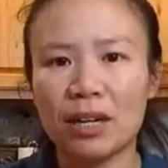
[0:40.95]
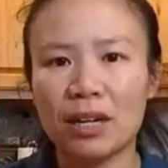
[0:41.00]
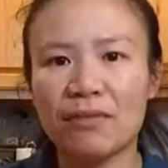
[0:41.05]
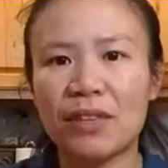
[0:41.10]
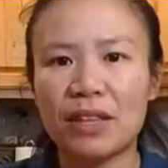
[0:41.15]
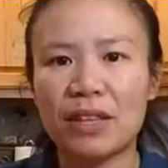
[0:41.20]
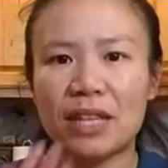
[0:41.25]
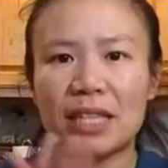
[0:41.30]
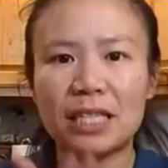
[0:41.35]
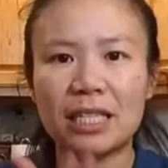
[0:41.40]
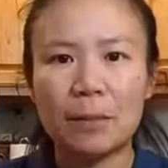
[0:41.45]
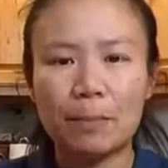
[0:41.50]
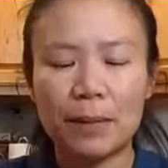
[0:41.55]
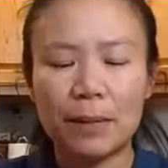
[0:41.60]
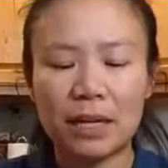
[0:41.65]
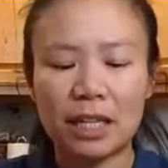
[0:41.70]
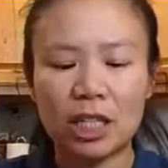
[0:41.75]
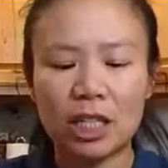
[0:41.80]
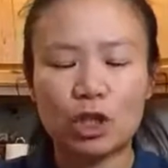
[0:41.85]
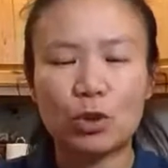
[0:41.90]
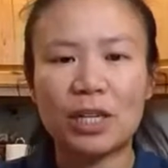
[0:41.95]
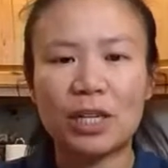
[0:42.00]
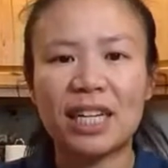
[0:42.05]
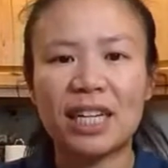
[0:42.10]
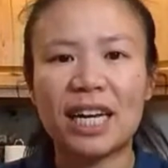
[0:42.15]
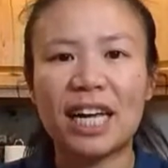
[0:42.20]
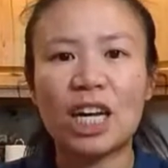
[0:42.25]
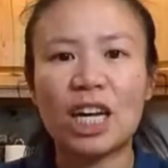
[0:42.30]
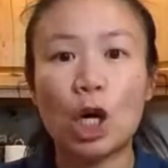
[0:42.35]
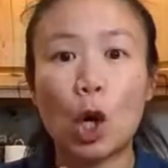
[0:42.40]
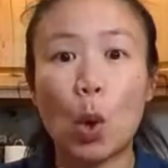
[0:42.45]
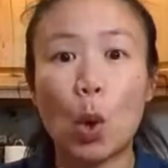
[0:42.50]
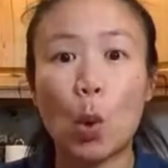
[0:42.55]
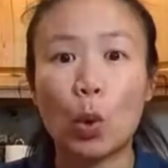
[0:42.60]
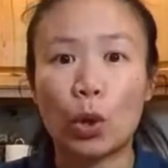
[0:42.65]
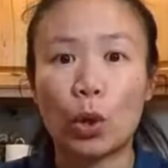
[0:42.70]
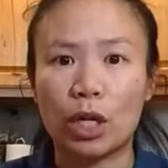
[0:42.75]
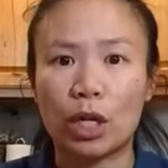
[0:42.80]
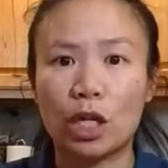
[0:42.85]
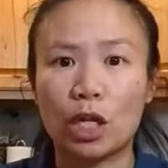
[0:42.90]
that they typically drink in a
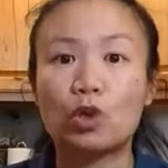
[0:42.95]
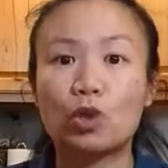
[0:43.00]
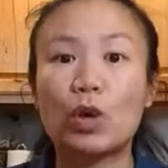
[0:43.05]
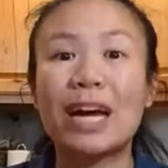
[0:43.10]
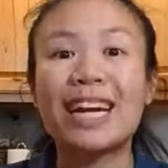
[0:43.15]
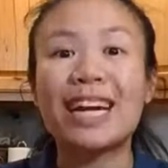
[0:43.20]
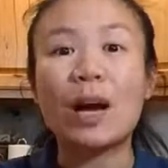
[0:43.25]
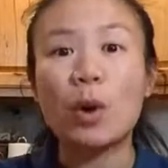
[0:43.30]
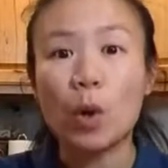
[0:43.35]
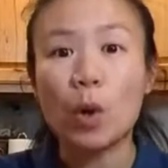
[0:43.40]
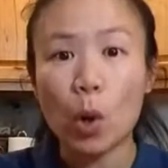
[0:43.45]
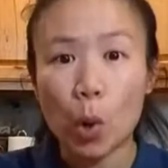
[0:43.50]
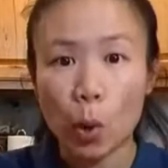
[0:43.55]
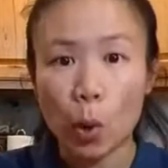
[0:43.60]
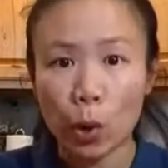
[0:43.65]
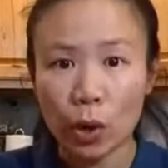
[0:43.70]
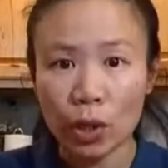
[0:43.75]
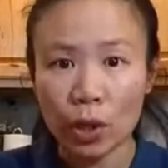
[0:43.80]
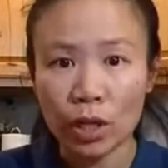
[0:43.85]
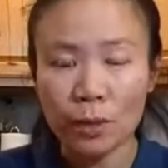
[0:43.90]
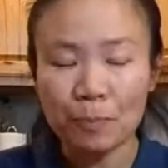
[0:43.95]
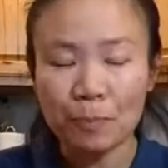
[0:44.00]
gourd, a dried out gourd.